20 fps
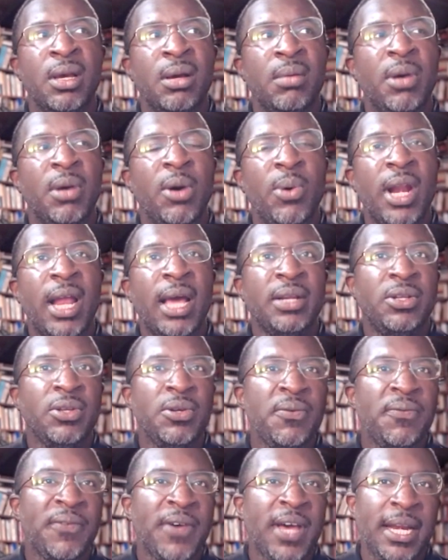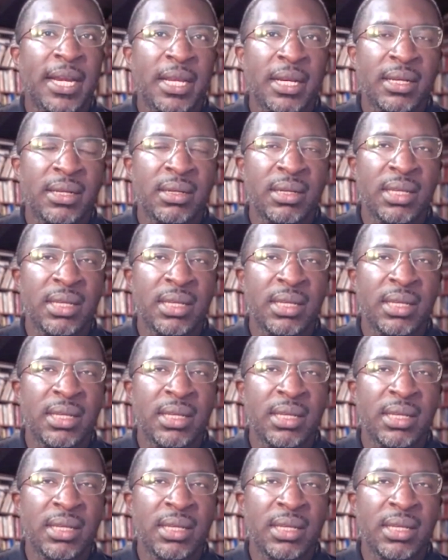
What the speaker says: But what I do find it